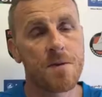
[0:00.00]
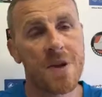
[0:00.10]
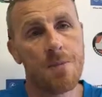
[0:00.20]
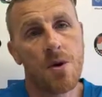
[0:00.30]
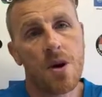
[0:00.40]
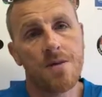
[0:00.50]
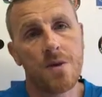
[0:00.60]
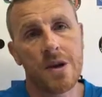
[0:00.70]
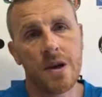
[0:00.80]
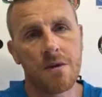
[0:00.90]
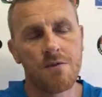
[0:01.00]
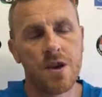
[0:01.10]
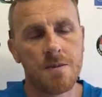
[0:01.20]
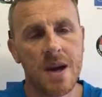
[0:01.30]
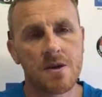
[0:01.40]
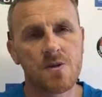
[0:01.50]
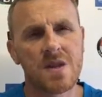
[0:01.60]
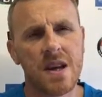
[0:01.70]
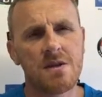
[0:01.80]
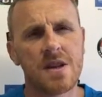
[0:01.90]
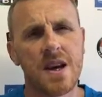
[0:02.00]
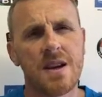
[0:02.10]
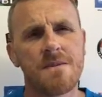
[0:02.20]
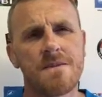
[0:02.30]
from that point of view, it really made us unsettled today.